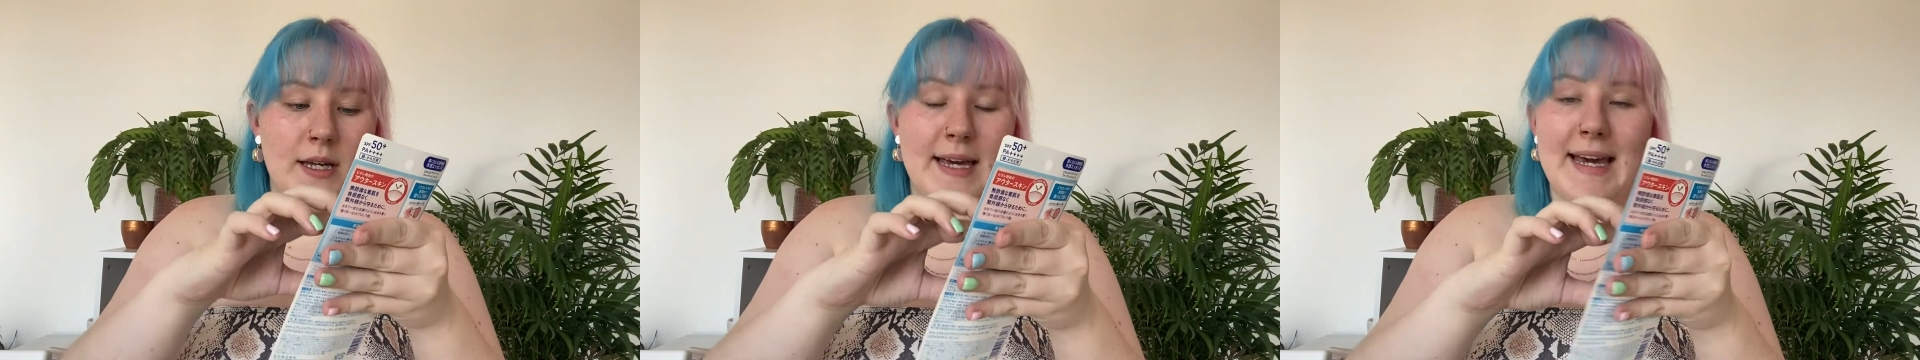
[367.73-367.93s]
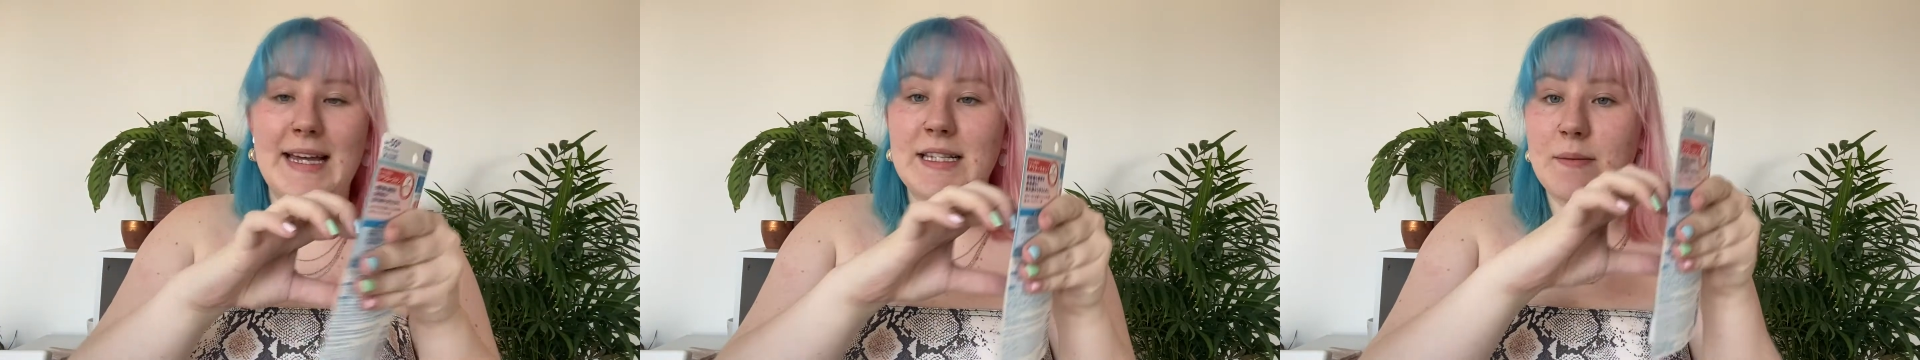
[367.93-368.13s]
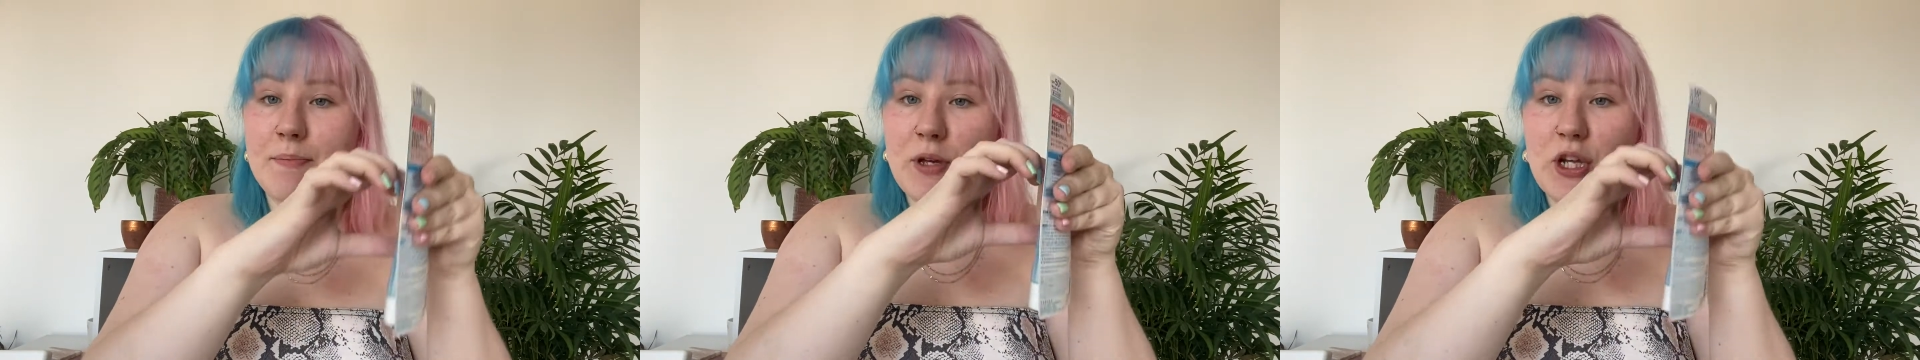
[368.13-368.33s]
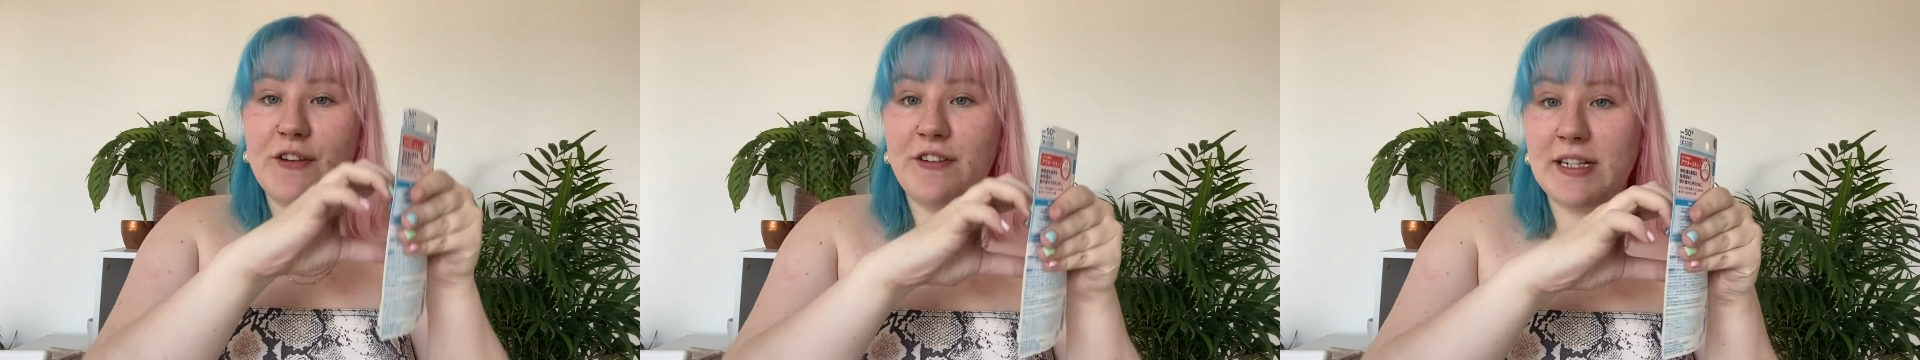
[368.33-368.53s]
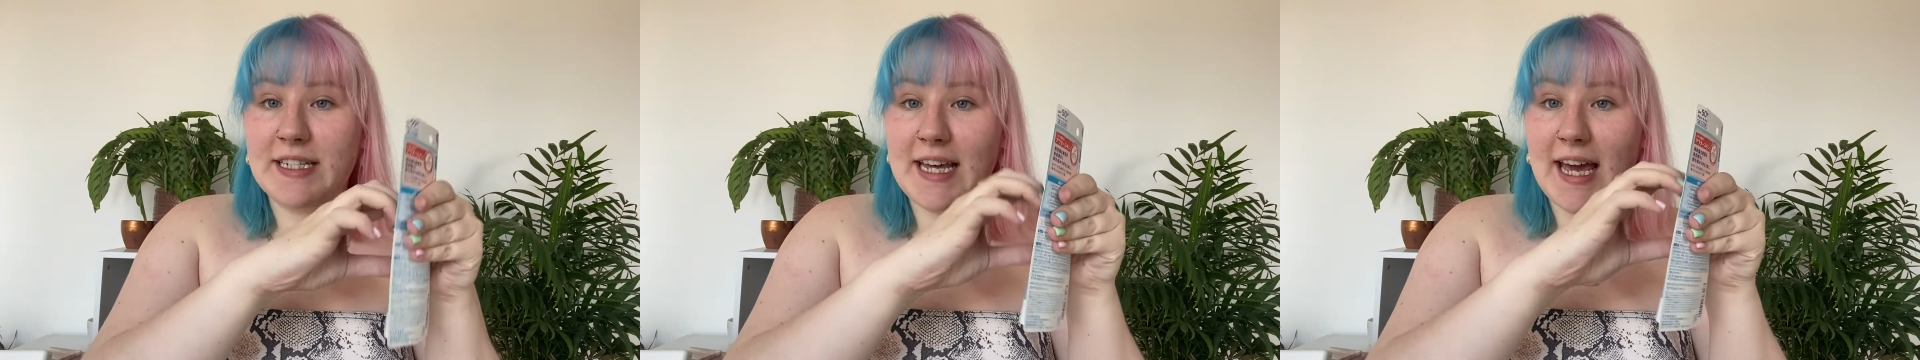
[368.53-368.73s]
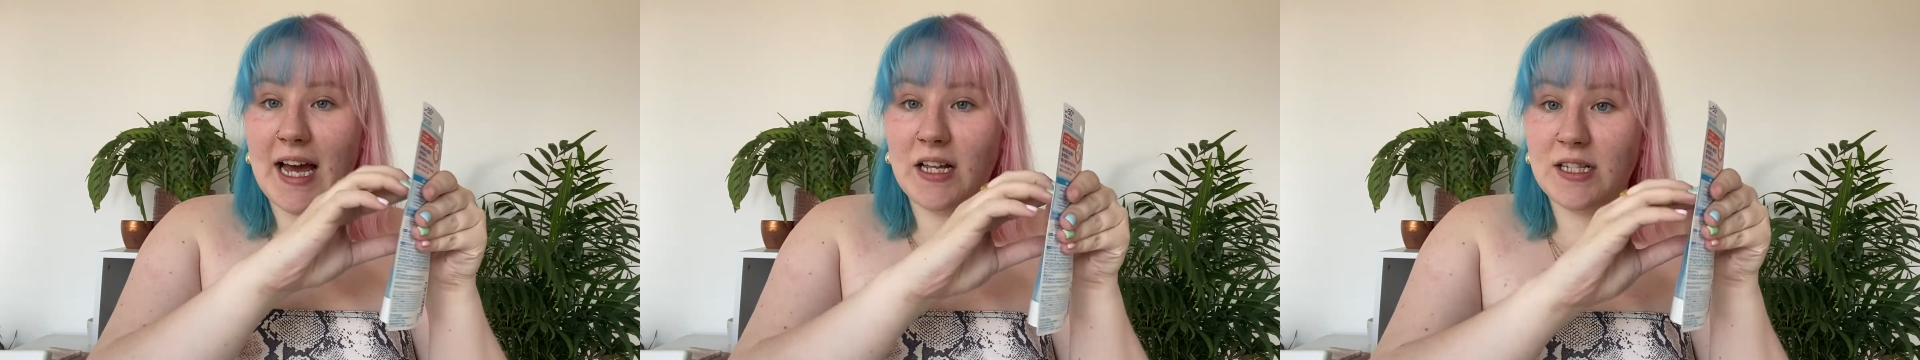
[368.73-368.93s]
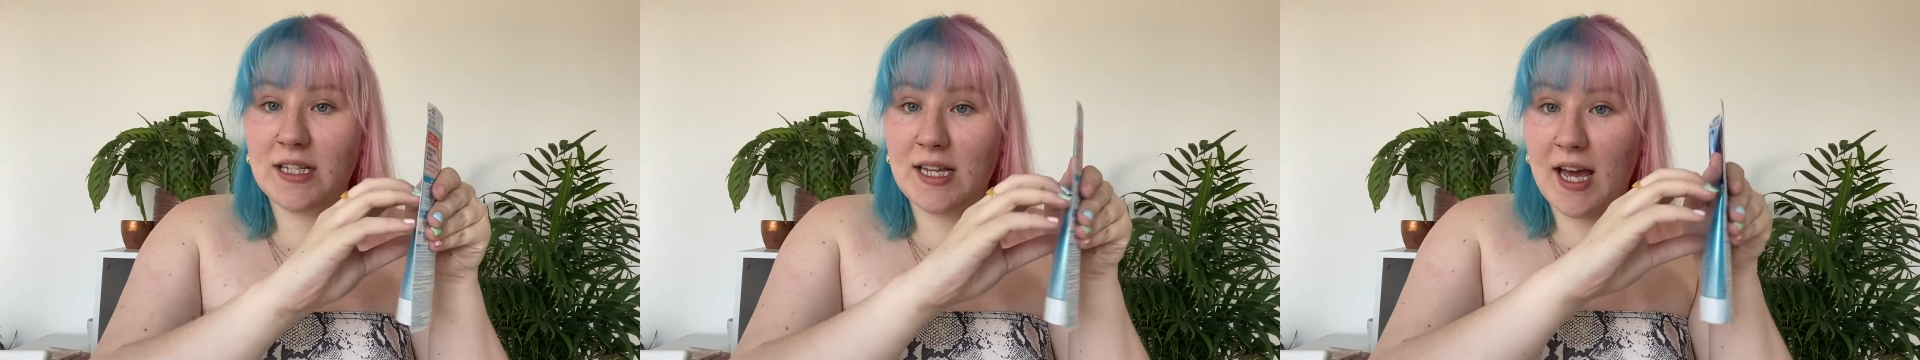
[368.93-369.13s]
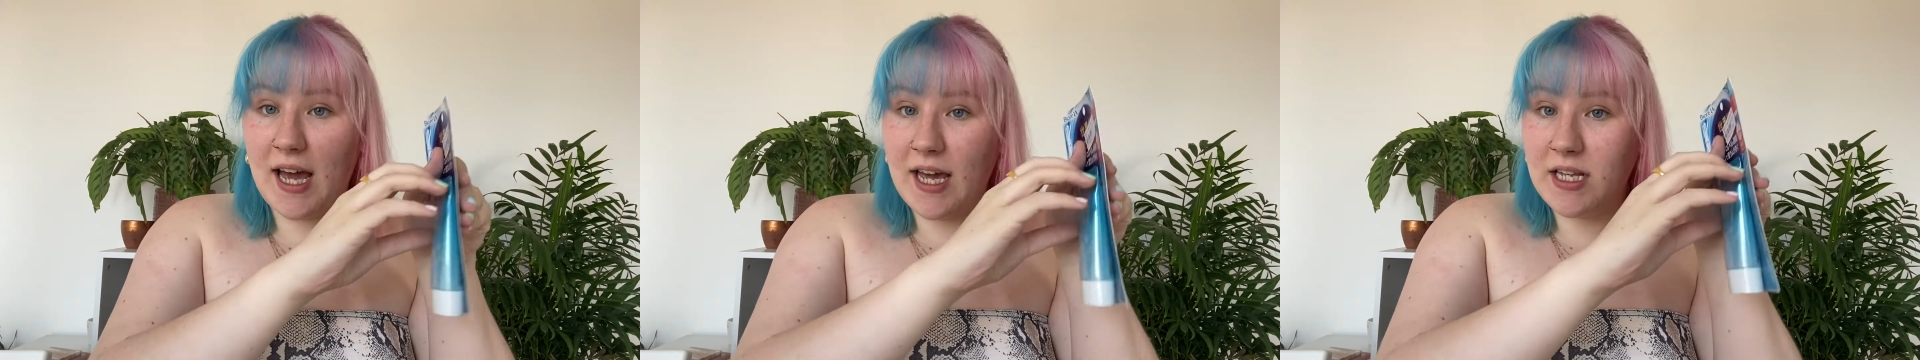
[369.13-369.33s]
It's a beautiful day
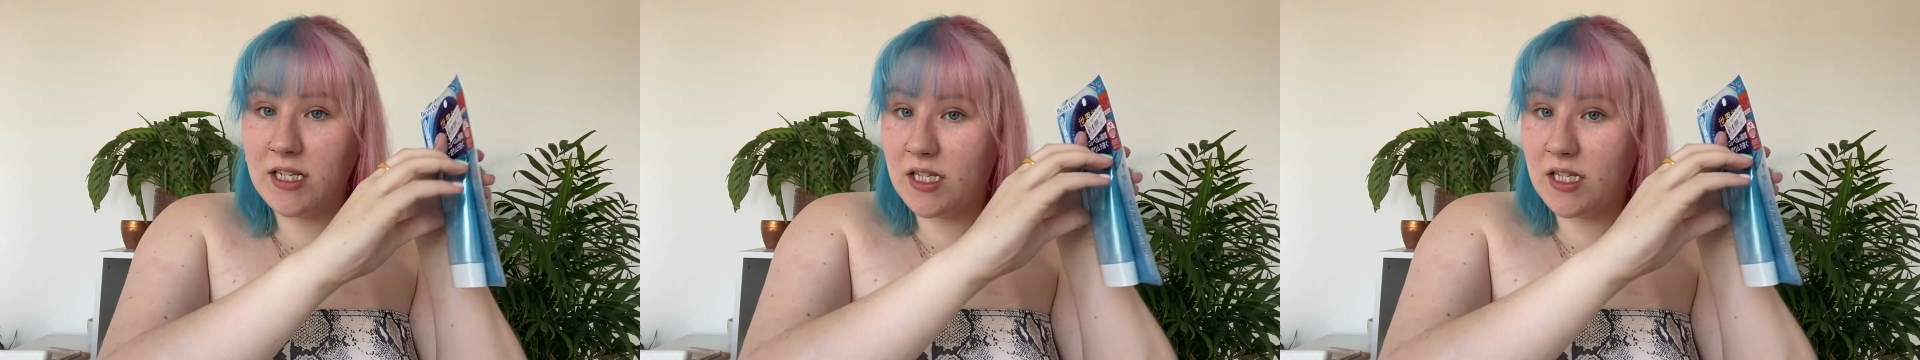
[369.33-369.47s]
outside,